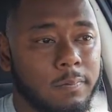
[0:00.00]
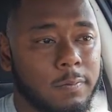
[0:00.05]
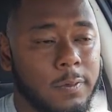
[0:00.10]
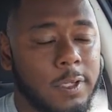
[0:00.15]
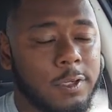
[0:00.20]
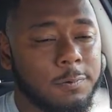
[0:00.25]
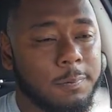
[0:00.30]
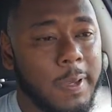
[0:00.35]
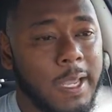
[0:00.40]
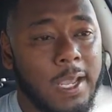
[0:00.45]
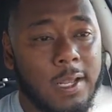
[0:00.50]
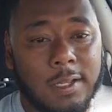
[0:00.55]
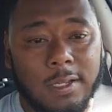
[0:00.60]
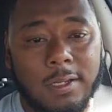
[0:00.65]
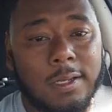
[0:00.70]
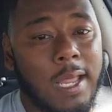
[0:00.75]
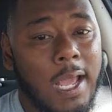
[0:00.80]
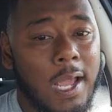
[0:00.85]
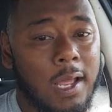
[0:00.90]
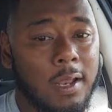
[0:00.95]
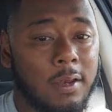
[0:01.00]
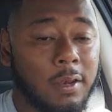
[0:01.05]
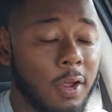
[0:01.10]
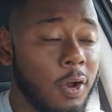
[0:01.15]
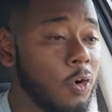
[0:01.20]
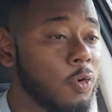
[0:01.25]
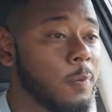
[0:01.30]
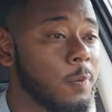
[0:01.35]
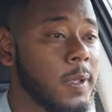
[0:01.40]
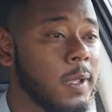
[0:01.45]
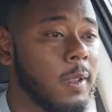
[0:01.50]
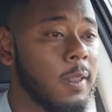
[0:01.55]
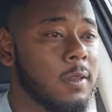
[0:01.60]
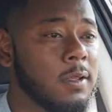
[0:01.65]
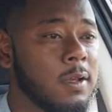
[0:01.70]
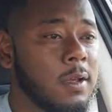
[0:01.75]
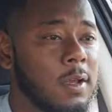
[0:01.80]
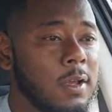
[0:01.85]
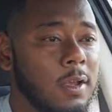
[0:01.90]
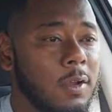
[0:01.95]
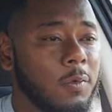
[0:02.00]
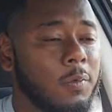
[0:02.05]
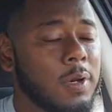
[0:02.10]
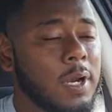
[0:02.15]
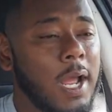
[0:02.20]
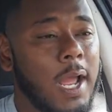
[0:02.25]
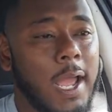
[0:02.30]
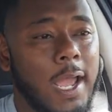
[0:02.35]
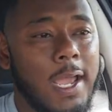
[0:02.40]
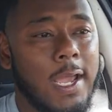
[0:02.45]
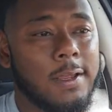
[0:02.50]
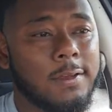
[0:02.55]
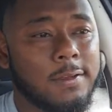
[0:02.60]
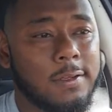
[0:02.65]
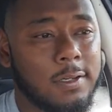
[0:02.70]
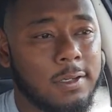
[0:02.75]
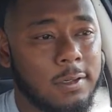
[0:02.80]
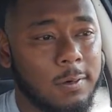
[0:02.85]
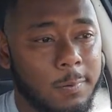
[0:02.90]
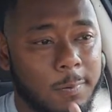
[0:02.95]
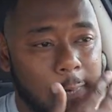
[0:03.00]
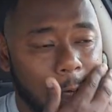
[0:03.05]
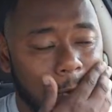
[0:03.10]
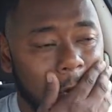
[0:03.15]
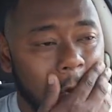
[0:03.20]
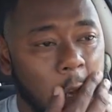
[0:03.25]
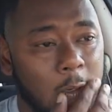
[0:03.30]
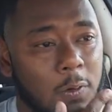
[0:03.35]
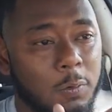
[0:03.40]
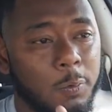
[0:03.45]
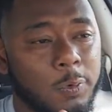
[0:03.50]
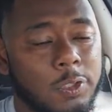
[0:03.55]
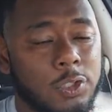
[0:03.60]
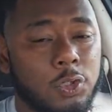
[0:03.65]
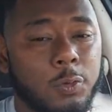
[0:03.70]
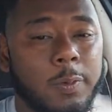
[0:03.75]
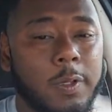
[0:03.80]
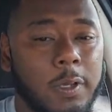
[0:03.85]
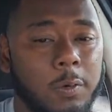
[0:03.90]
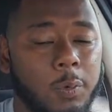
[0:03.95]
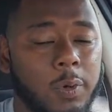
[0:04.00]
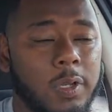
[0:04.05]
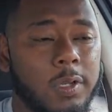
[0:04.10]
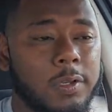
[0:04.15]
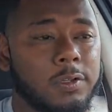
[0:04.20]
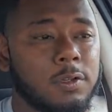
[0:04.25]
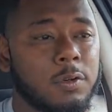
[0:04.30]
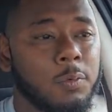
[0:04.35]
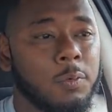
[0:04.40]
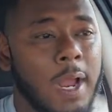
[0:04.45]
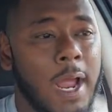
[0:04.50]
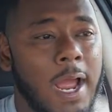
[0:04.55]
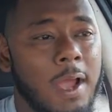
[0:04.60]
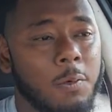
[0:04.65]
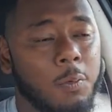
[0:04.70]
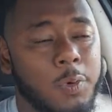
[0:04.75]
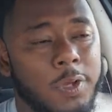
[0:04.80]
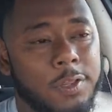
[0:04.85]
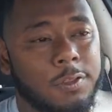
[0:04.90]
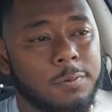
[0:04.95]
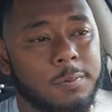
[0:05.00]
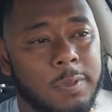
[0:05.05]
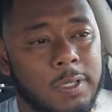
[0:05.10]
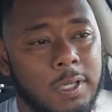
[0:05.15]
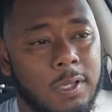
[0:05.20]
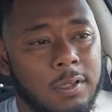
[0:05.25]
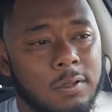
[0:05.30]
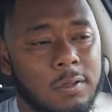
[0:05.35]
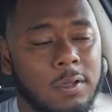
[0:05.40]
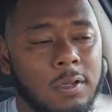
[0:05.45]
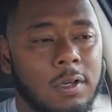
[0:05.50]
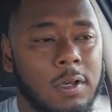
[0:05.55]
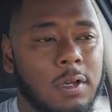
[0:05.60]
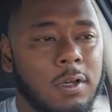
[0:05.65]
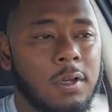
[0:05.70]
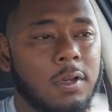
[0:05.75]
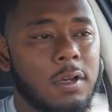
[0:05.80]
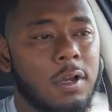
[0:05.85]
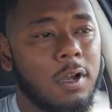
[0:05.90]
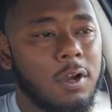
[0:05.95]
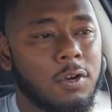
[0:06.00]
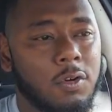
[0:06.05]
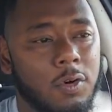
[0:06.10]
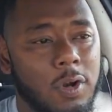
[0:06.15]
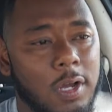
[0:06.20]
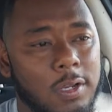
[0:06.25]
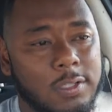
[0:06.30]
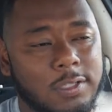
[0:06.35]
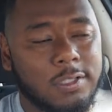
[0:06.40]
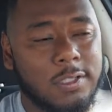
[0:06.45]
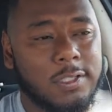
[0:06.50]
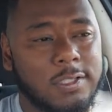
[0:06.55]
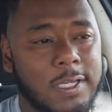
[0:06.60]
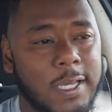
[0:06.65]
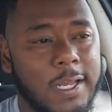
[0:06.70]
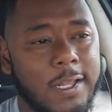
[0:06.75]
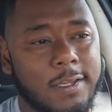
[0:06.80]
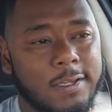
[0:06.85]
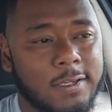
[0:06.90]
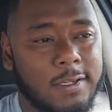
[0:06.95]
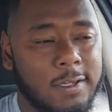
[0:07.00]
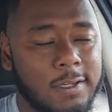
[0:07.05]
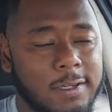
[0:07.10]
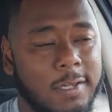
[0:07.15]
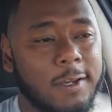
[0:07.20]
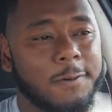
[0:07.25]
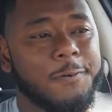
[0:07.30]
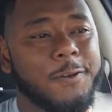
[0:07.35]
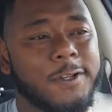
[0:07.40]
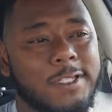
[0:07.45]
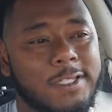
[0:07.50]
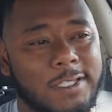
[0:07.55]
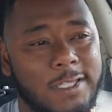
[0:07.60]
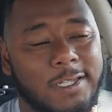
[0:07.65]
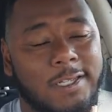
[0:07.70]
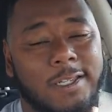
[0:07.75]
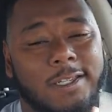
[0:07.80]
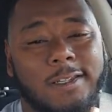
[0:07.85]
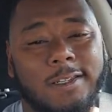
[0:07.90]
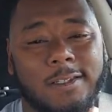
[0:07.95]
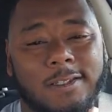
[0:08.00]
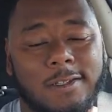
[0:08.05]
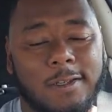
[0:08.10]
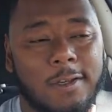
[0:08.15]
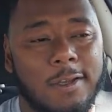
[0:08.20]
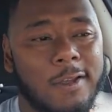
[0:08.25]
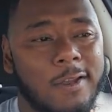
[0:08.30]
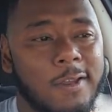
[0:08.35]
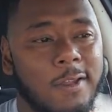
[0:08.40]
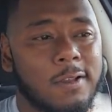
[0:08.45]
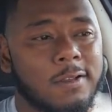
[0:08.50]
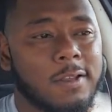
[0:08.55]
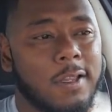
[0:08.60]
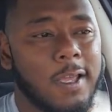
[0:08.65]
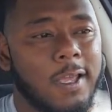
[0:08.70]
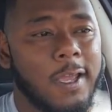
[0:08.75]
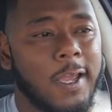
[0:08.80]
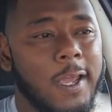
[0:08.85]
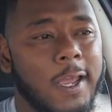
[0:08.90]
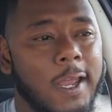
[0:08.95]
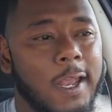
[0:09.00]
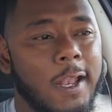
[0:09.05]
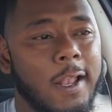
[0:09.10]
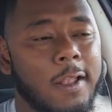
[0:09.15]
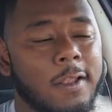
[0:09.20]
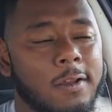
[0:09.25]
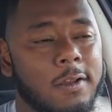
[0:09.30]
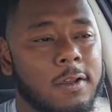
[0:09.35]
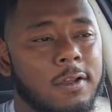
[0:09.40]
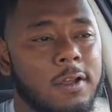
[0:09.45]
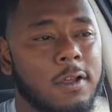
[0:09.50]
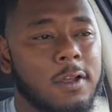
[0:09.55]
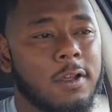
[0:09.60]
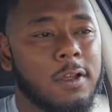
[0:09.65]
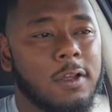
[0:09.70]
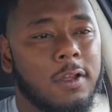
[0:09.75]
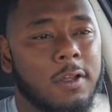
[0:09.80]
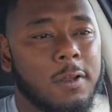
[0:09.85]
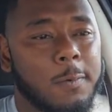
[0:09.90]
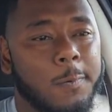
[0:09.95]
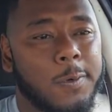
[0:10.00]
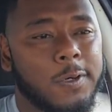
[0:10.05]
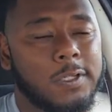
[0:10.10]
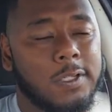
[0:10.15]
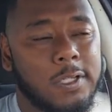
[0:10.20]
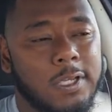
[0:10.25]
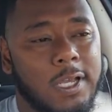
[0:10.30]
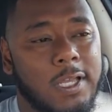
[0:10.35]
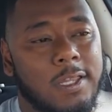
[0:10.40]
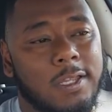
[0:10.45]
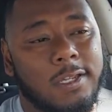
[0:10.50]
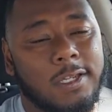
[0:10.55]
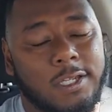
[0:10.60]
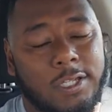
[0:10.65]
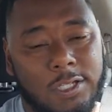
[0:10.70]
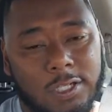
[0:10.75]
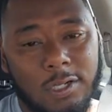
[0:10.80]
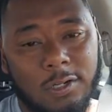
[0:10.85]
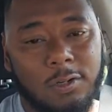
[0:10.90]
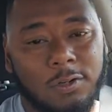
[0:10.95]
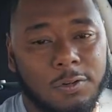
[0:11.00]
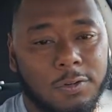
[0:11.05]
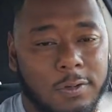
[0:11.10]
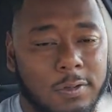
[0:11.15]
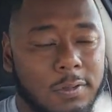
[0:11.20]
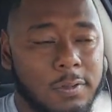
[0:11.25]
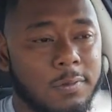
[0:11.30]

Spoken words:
This man did not know me when I asked him, would you be willing to ride with me across the state to the different cities and put together these shows?